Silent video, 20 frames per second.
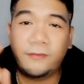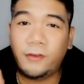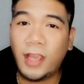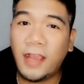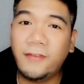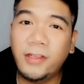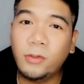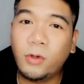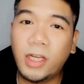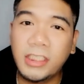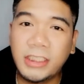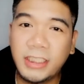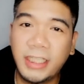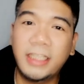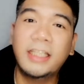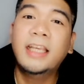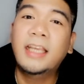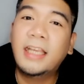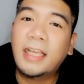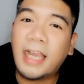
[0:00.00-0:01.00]
So if you haven't
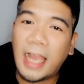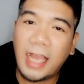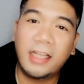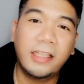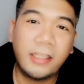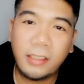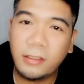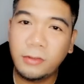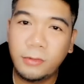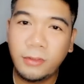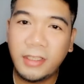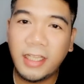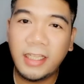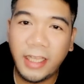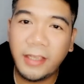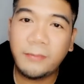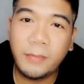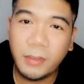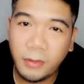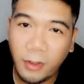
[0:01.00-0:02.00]
watched it, I'll include
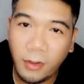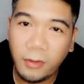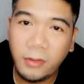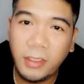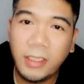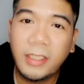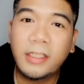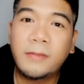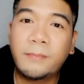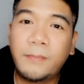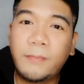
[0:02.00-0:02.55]
the link below.